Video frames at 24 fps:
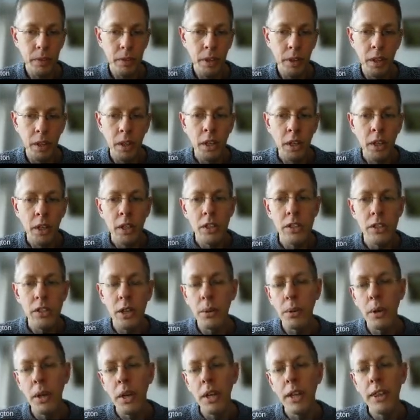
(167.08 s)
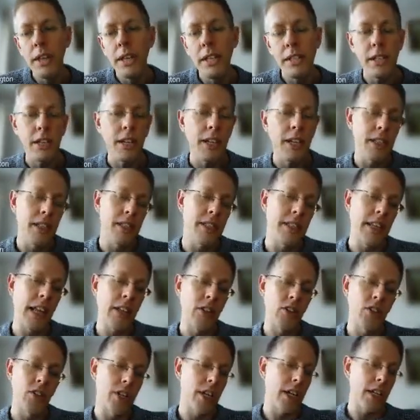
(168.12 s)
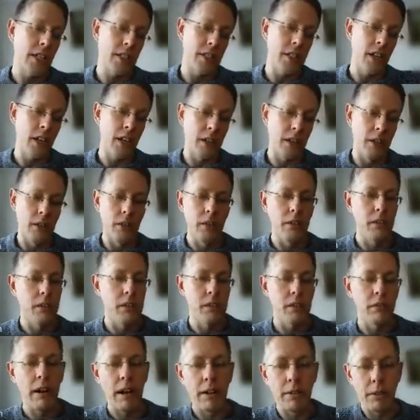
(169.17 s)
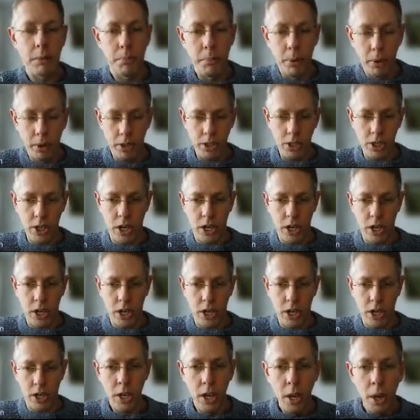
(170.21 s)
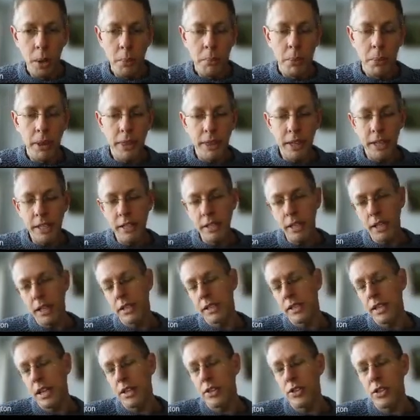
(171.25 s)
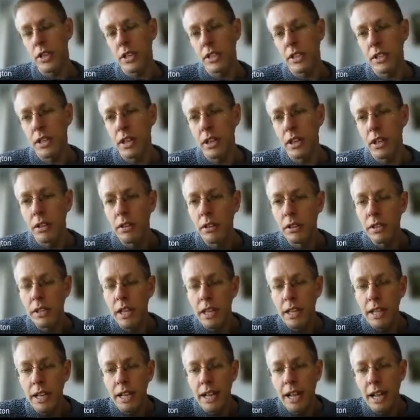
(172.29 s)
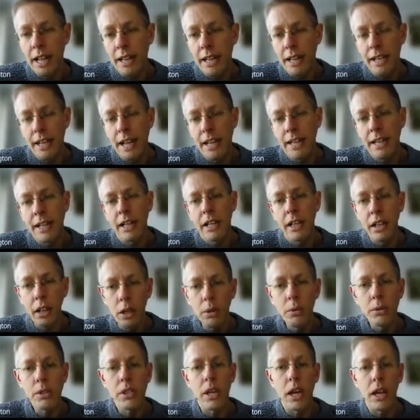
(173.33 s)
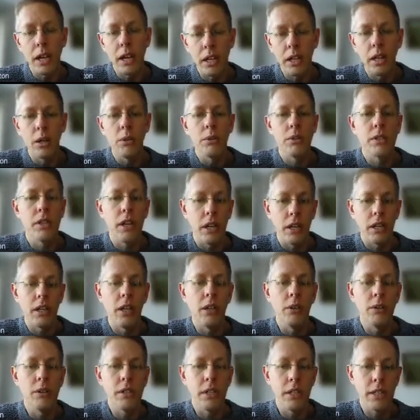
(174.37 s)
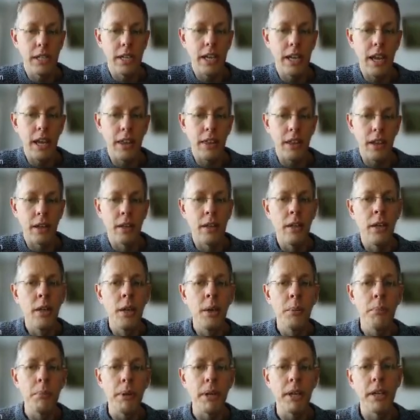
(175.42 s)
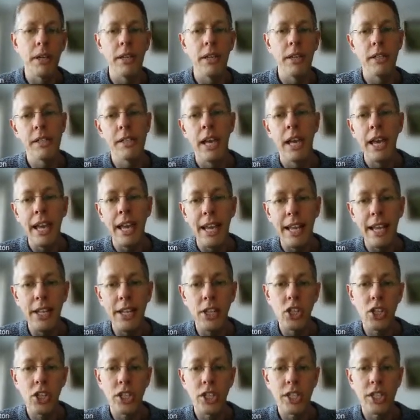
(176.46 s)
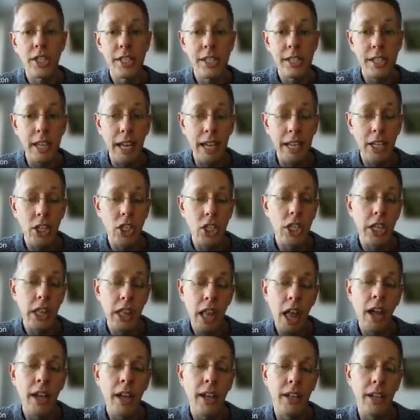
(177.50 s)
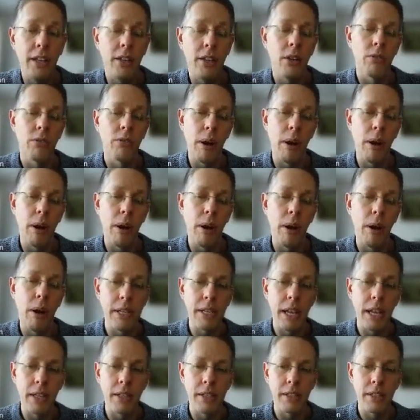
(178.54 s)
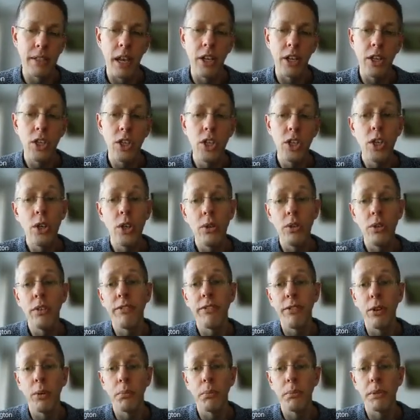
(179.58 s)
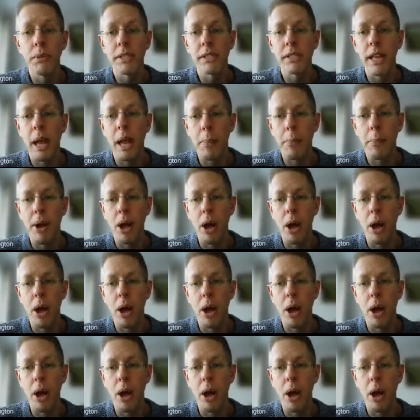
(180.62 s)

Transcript: So these are concentric circles around a point charge, but these are concentric circles that are getting closer and closer and closer together, because each line represents a uniform step up